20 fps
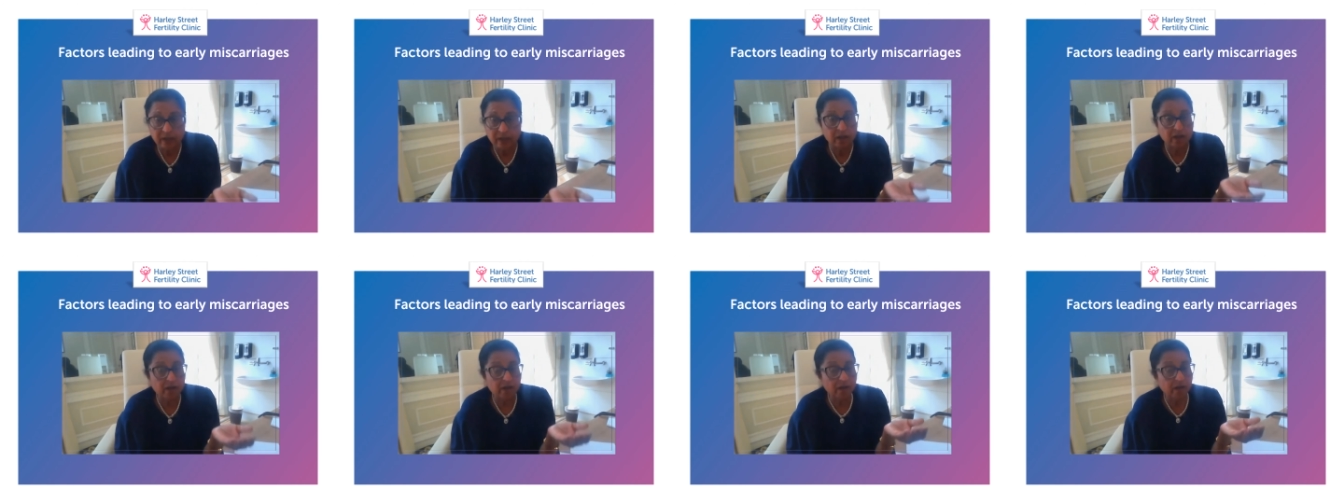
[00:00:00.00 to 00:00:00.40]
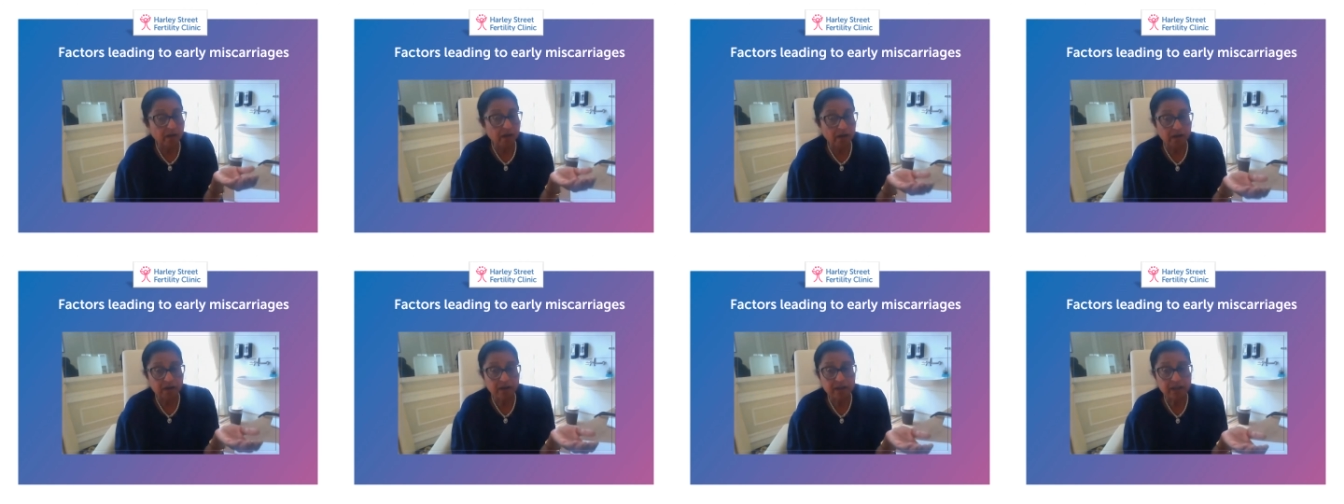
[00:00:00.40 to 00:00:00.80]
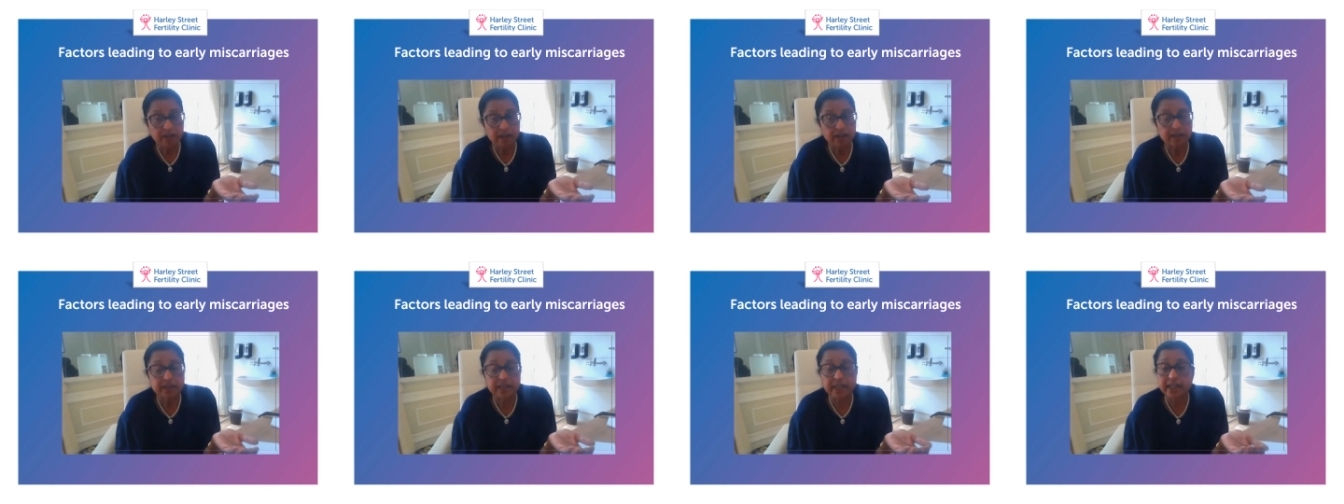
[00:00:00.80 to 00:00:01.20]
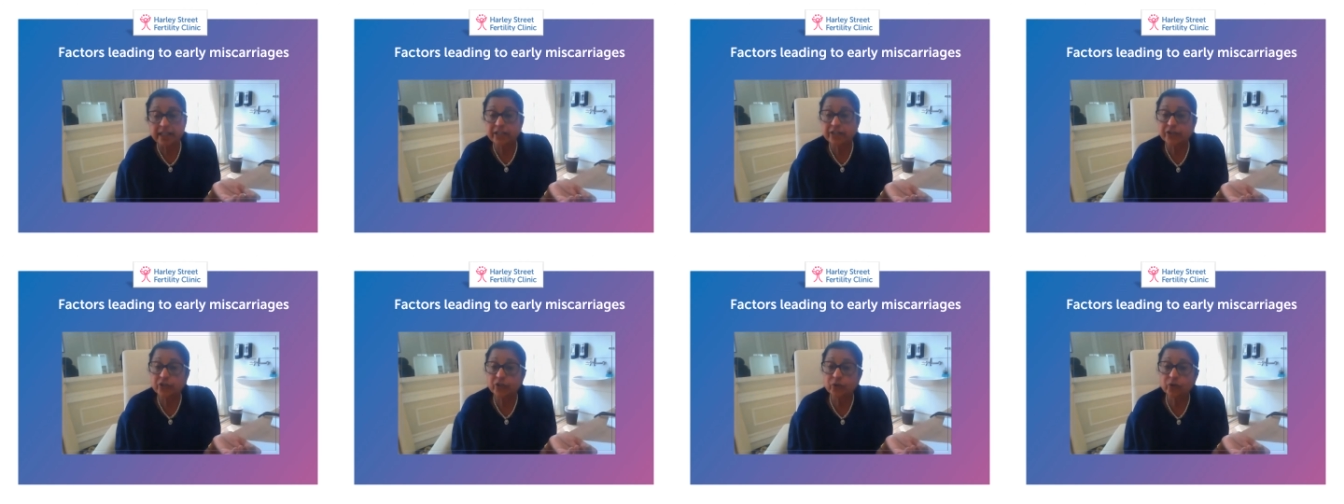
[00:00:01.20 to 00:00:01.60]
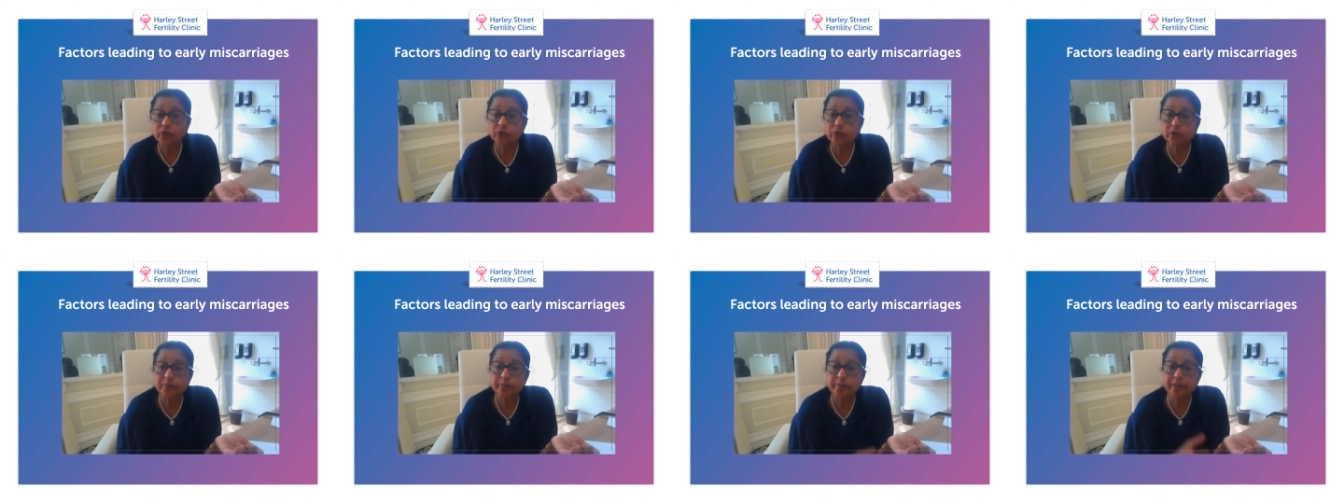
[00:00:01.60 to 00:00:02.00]
or the issue could
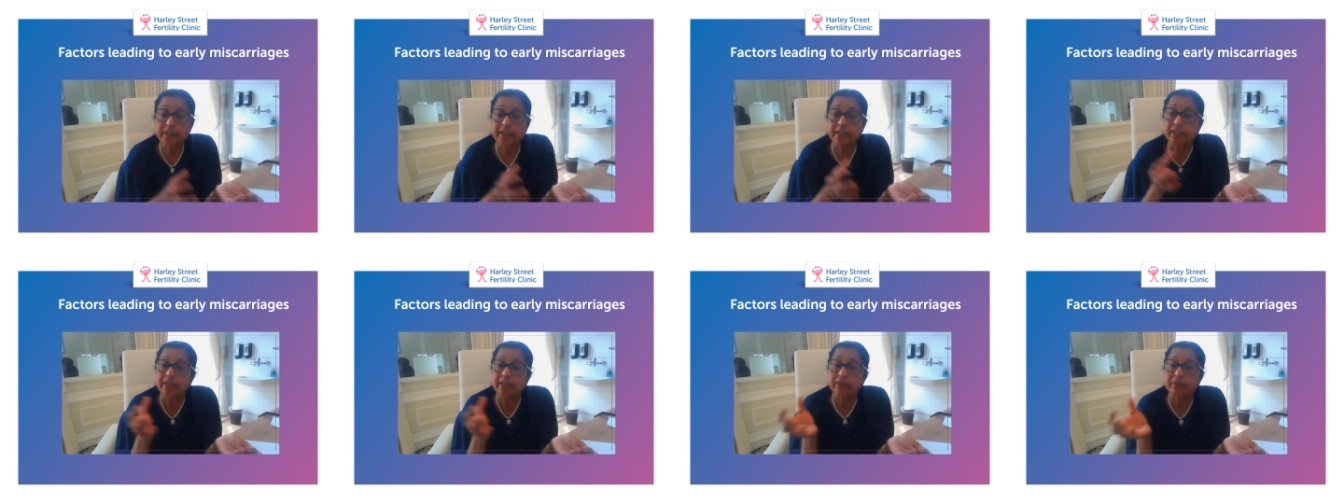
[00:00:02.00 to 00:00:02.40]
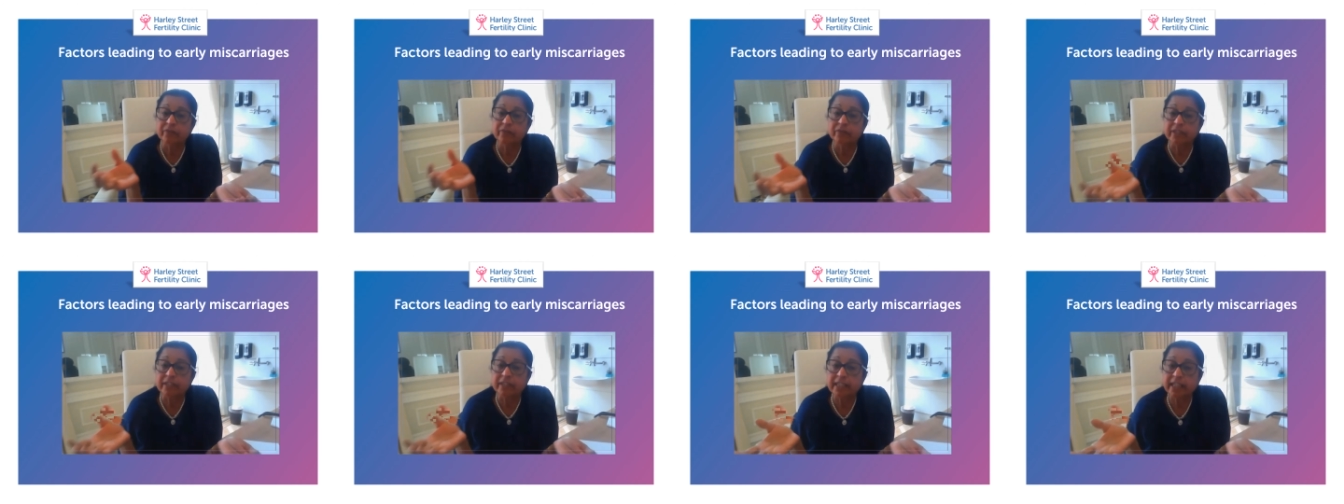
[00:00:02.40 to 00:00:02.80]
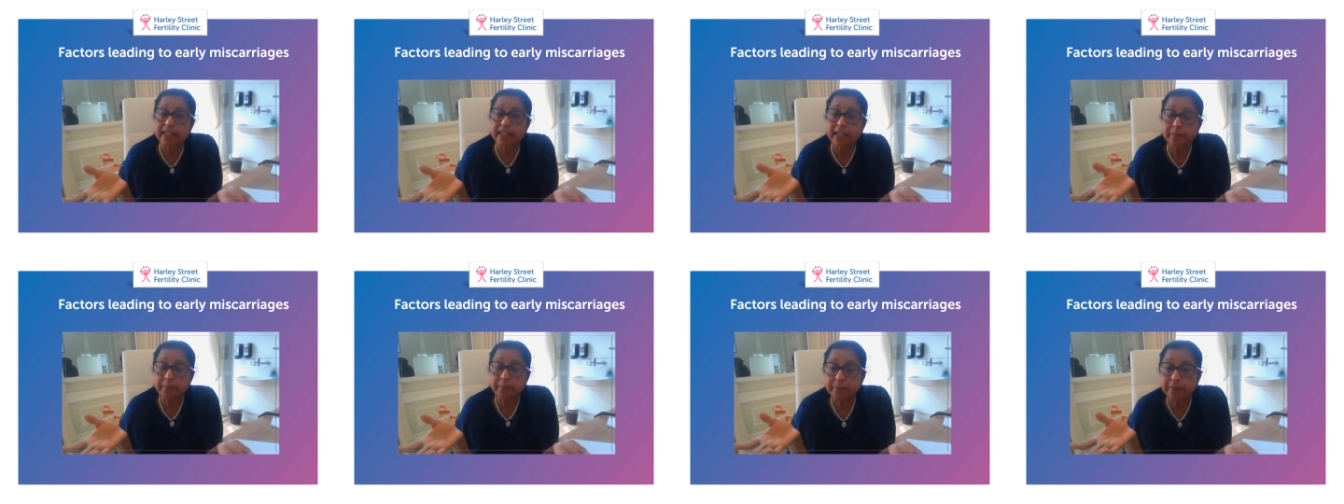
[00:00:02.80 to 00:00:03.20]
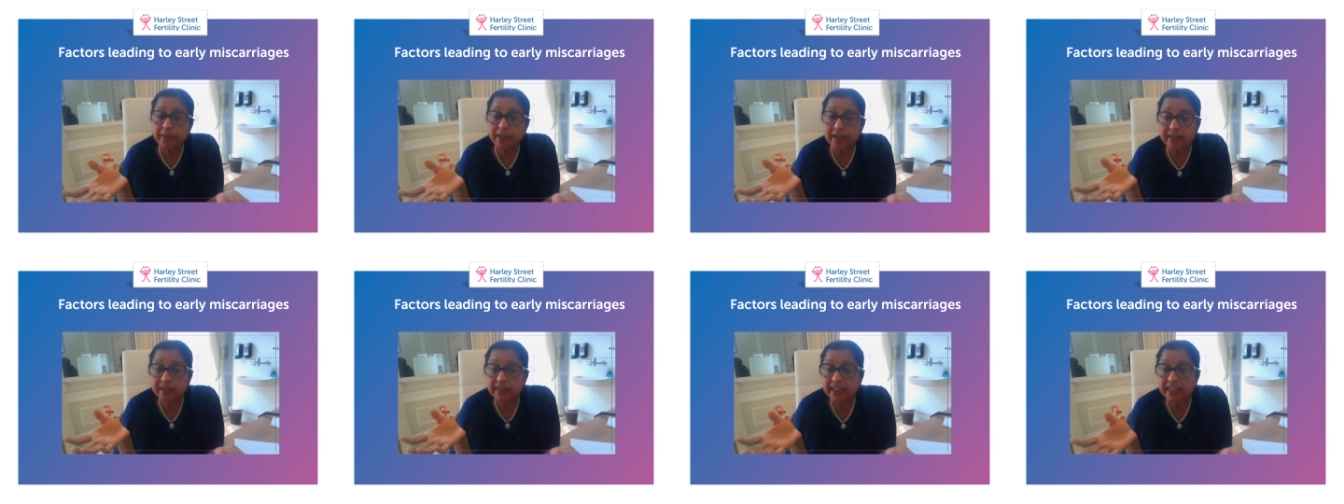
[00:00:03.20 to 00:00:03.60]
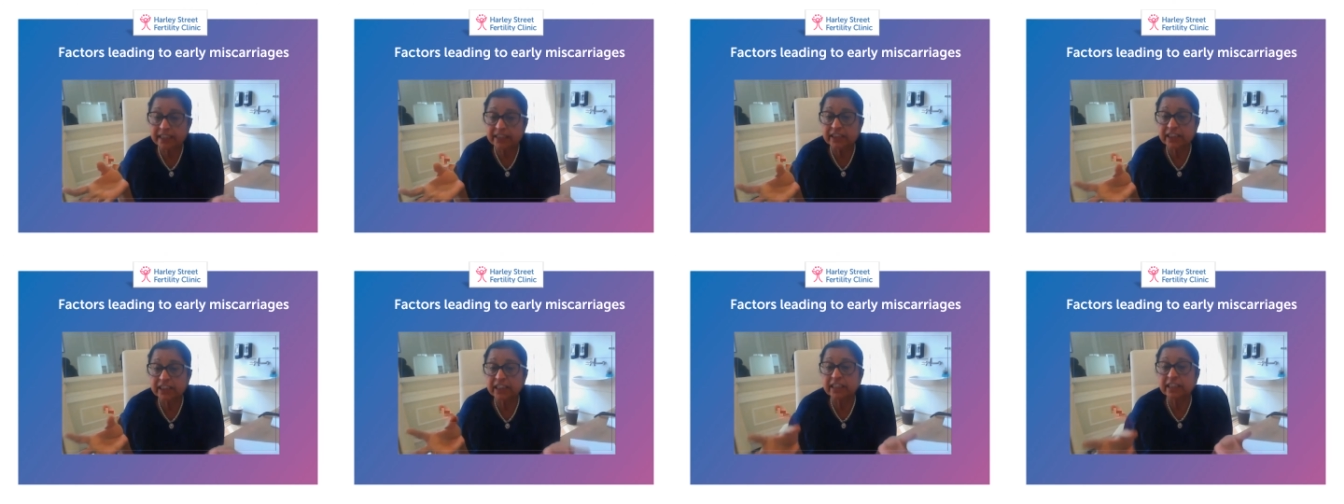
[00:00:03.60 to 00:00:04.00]
be with the
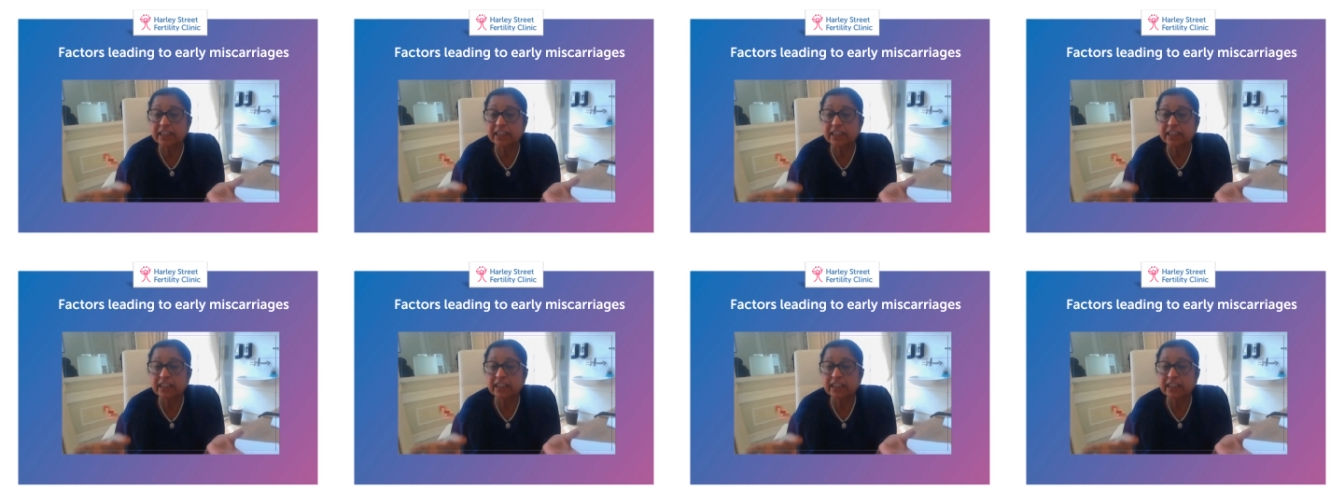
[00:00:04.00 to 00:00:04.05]
implantation